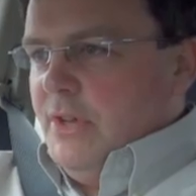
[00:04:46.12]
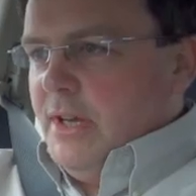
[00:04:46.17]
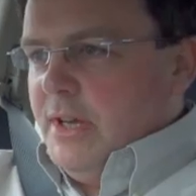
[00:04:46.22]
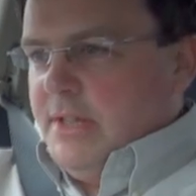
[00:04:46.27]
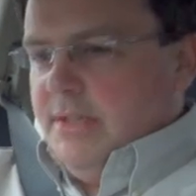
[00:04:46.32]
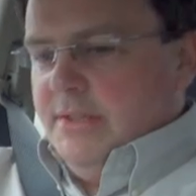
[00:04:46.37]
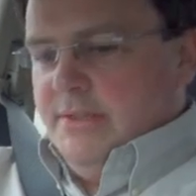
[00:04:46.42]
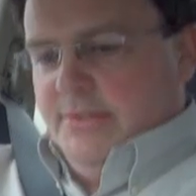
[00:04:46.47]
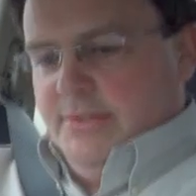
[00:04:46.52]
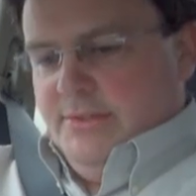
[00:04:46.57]

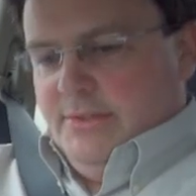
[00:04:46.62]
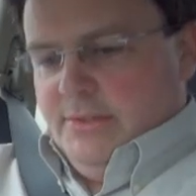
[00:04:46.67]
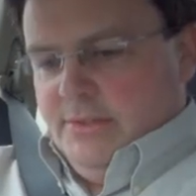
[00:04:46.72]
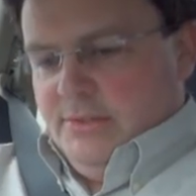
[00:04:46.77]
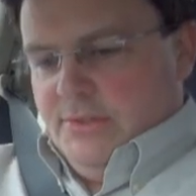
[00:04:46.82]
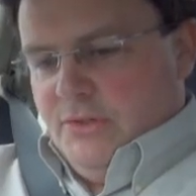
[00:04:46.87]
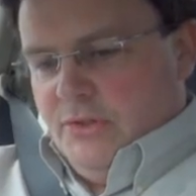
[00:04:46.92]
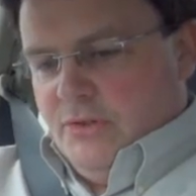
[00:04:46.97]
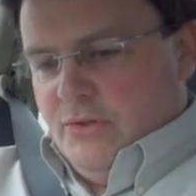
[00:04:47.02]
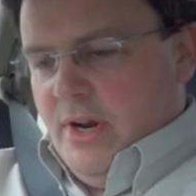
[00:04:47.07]
nice
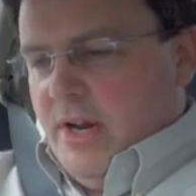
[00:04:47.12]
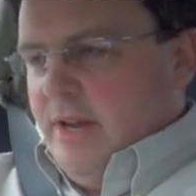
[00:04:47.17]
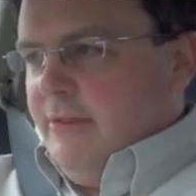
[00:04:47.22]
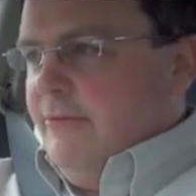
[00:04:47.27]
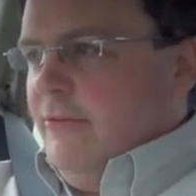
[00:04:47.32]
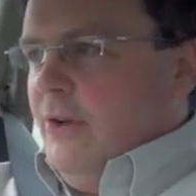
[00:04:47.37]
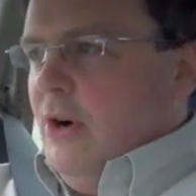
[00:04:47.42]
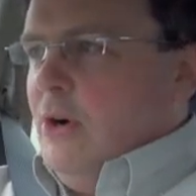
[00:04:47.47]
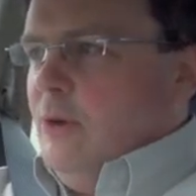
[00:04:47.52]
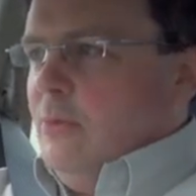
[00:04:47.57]

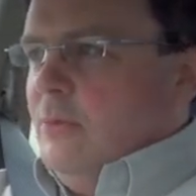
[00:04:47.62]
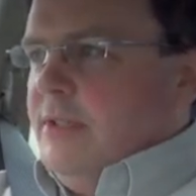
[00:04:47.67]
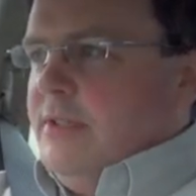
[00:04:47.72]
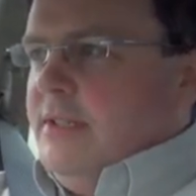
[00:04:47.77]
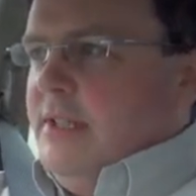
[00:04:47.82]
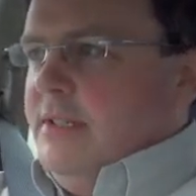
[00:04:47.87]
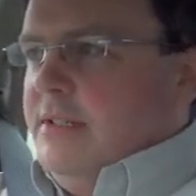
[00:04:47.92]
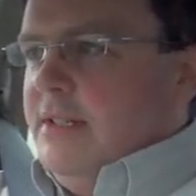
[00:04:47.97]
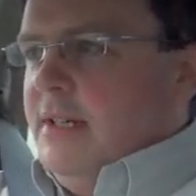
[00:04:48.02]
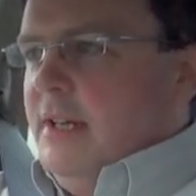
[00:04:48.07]
straightforward
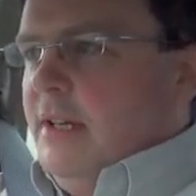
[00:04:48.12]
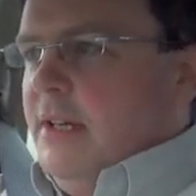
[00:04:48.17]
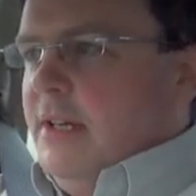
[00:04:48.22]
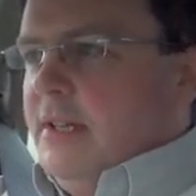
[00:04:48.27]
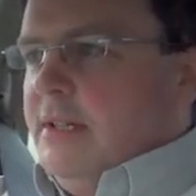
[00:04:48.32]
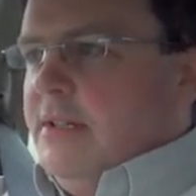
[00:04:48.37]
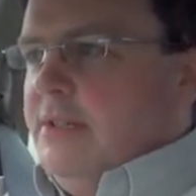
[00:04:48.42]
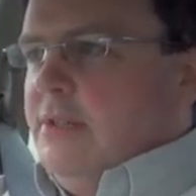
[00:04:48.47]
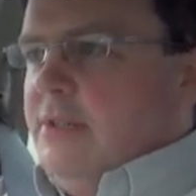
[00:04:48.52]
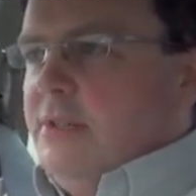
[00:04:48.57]
detail
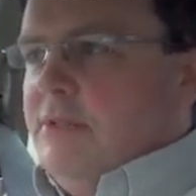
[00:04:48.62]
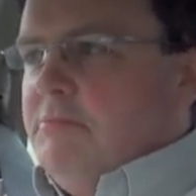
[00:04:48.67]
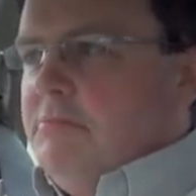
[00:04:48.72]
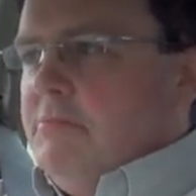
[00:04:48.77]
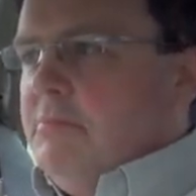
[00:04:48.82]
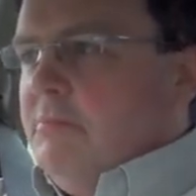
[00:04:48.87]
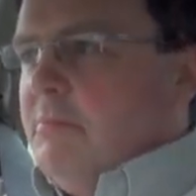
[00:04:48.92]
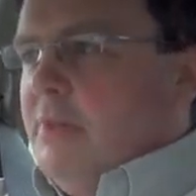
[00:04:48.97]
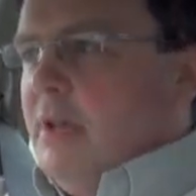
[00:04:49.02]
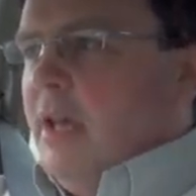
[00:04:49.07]
on it,
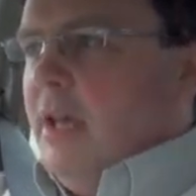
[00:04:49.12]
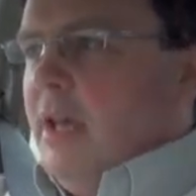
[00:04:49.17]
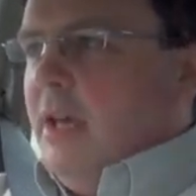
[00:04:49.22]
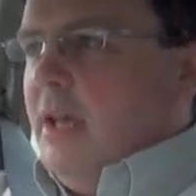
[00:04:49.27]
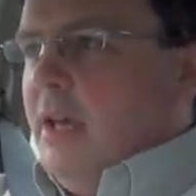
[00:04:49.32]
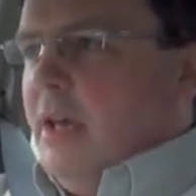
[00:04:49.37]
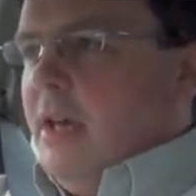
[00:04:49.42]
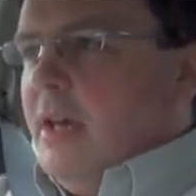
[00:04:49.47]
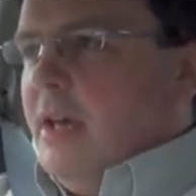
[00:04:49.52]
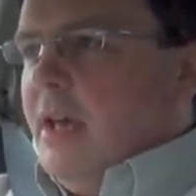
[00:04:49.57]

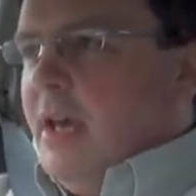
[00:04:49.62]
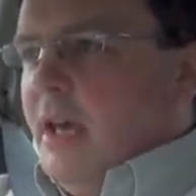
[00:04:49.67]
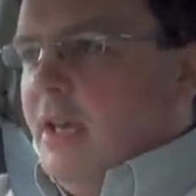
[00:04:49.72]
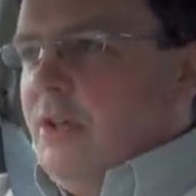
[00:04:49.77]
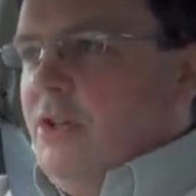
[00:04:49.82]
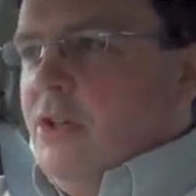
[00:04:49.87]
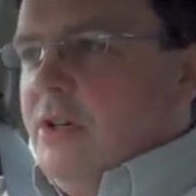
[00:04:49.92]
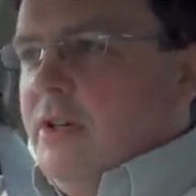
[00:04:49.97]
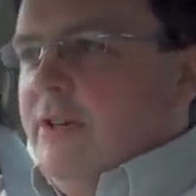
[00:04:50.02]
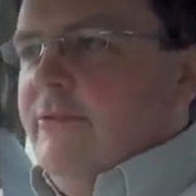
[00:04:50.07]

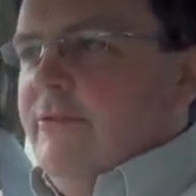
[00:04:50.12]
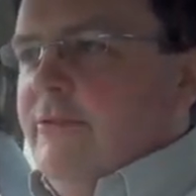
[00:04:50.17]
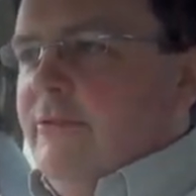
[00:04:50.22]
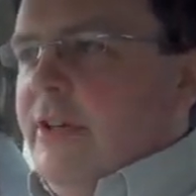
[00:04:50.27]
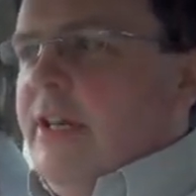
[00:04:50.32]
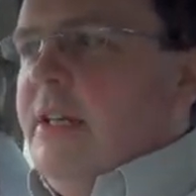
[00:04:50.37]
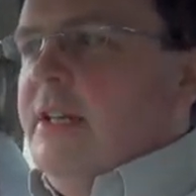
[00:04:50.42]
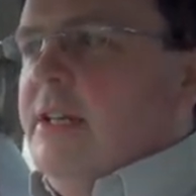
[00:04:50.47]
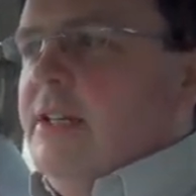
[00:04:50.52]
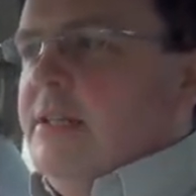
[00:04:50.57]
and you can
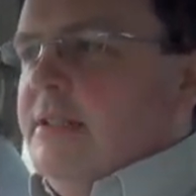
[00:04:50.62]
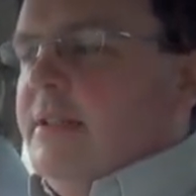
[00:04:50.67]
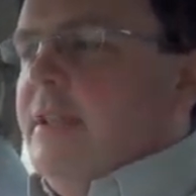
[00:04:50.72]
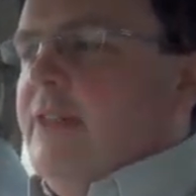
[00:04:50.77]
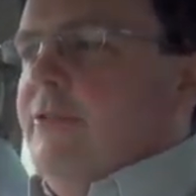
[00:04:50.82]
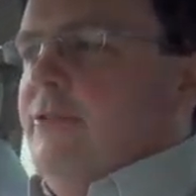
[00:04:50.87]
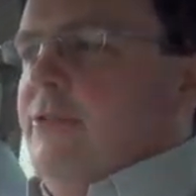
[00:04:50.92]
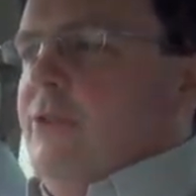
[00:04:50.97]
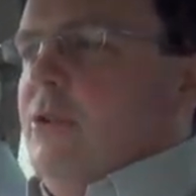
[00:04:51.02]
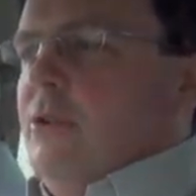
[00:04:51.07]
feel as
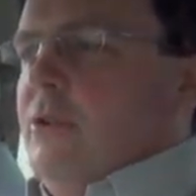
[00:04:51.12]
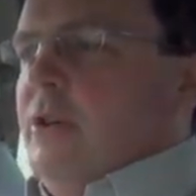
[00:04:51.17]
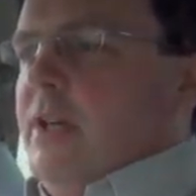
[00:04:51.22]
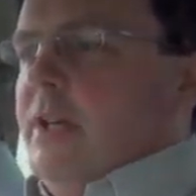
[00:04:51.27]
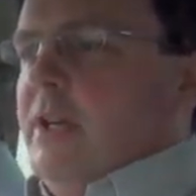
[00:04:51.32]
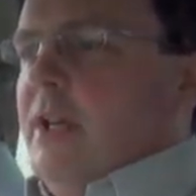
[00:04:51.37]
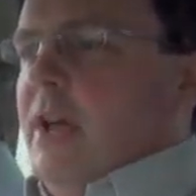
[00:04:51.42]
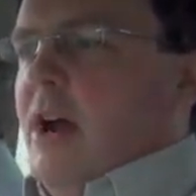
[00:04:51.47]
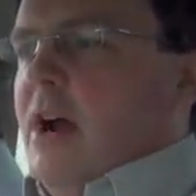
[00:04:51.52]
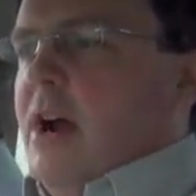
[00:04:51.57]
if you're
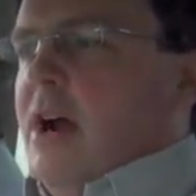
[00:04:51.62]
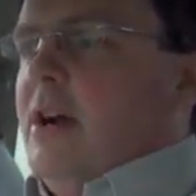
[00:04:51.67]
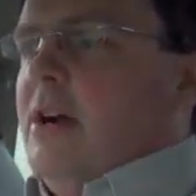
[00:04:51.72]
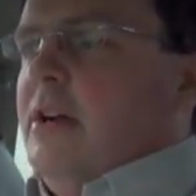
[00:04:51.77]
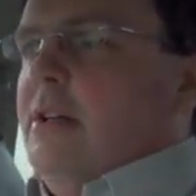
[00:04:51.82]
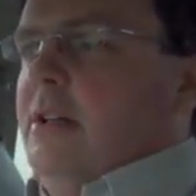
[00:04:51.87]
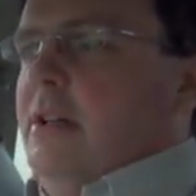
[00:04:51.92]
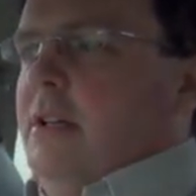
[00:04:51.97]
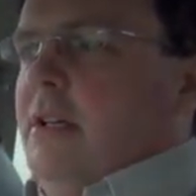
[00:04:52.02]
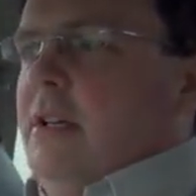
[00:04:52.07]
in a
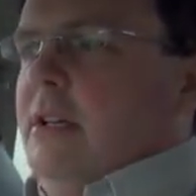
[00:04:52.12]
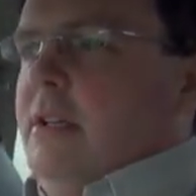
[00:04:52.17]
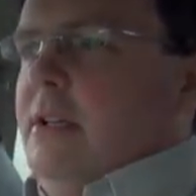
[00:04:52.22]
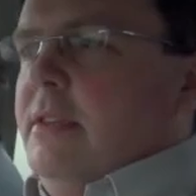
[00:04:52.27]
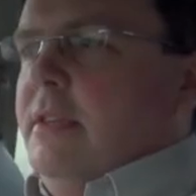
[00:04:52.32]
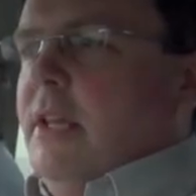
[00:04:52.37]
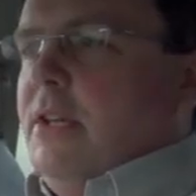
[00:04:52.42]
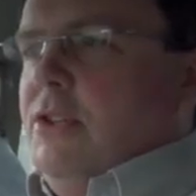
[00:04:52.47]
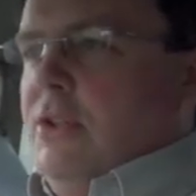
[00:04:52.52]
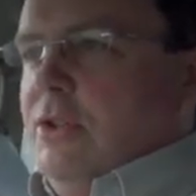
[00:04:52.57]
car
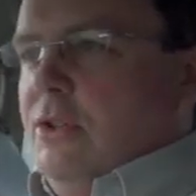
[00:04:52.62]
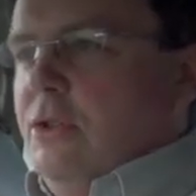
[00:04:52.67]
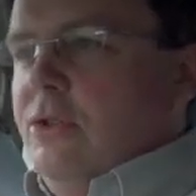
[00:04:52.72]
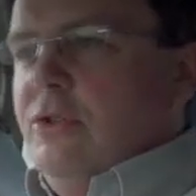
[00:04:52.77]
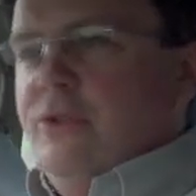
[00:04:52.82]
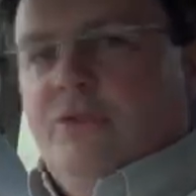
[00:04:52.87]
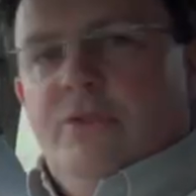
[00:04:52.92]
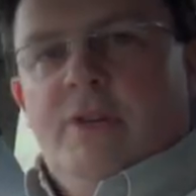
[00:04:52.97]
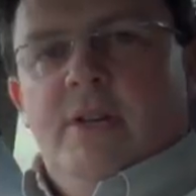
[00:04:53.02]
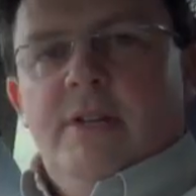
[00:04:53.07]
that you
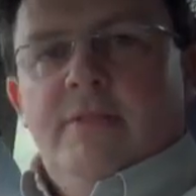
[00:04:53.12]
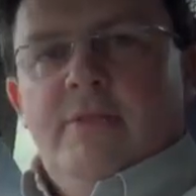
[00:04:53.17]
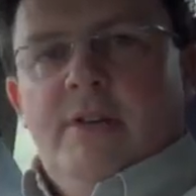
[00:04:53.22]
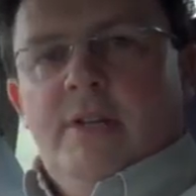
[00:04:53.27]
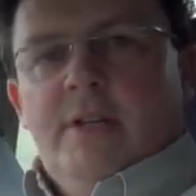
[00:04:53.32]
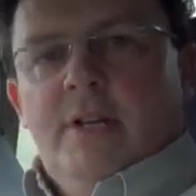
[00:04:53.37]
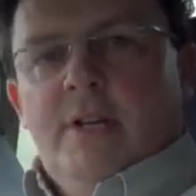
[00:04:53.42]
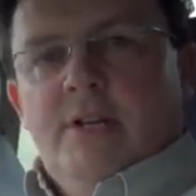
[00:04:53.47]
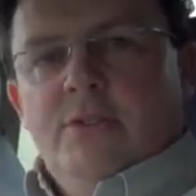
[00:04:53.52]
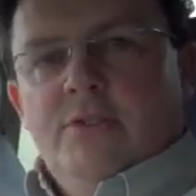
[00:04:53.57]
could drive
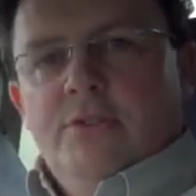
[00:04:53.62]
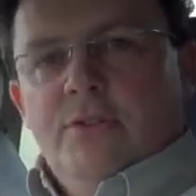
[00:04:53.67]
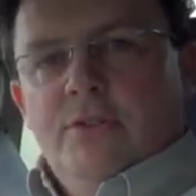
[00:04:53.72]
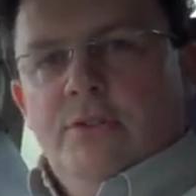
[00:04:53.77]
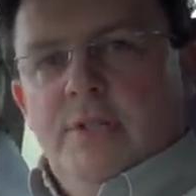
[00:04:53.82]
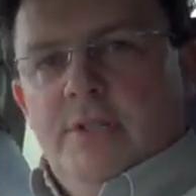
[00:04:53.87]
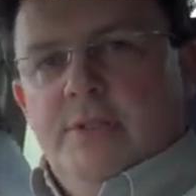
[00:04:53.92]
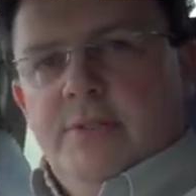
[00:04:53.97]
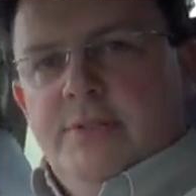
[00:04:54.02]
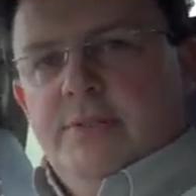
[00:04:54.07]
on long
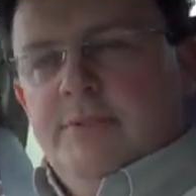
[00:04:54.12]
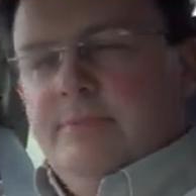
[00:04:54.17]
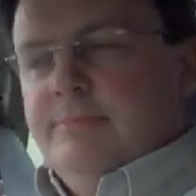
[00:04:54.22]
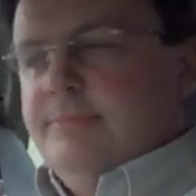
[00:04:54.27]
journeys.